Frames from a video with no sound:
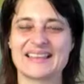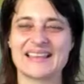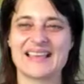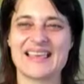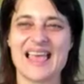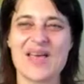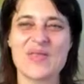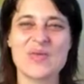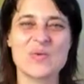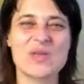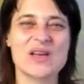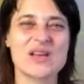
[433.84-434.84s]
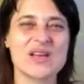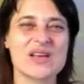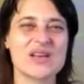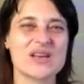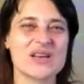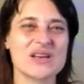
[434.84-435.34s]
Again through the
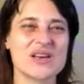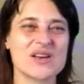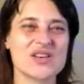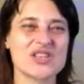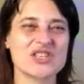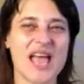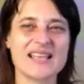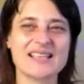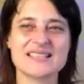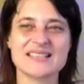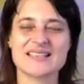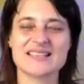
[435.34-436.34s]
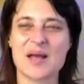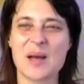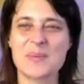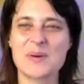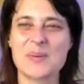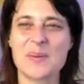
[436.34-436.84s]
chest and
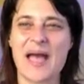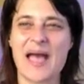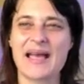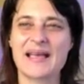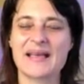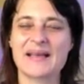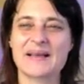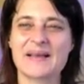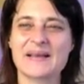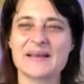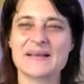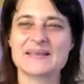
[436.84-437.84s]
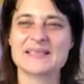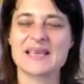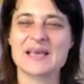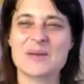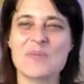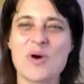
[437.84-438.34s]
upper back.
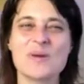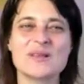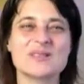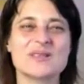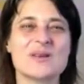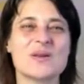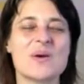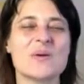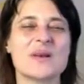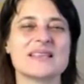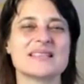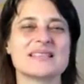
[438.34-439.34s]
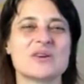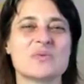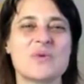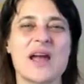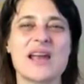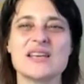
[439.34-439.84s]
Take a moment to notice the
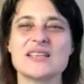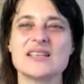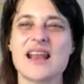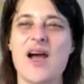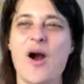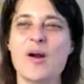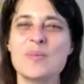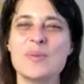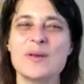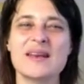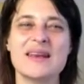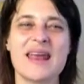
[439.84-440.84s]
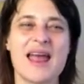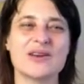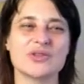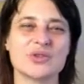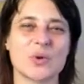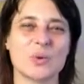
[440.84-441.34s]
right armpit and
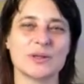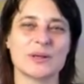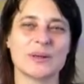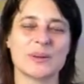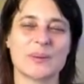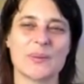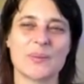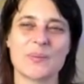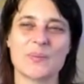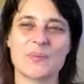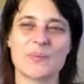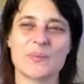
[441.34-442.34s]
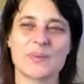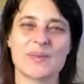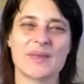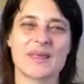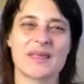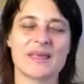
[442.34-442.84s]
shoulder.
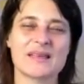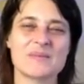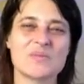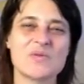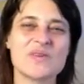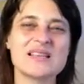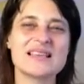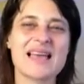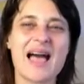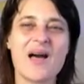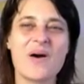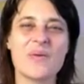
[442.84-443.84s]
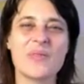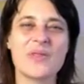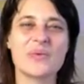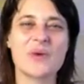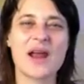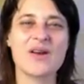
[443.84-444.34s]
Moving down the
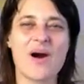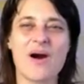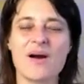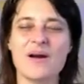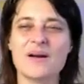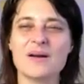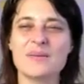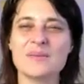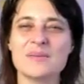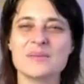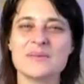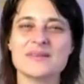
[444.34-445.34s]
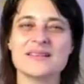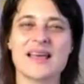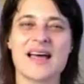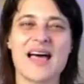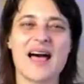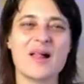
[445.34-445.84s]
right arm to
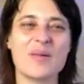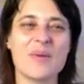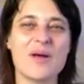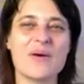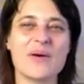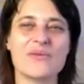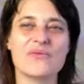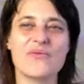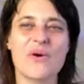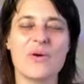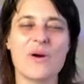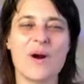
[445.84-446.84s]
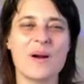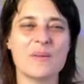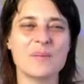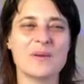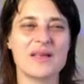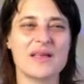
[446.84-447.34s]
the elbow and
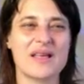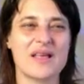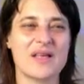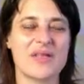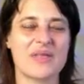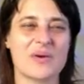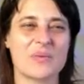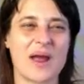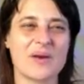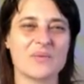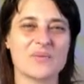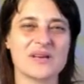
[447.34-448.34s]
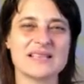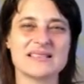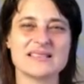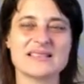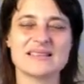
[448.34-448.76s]
forearm, the right wrist,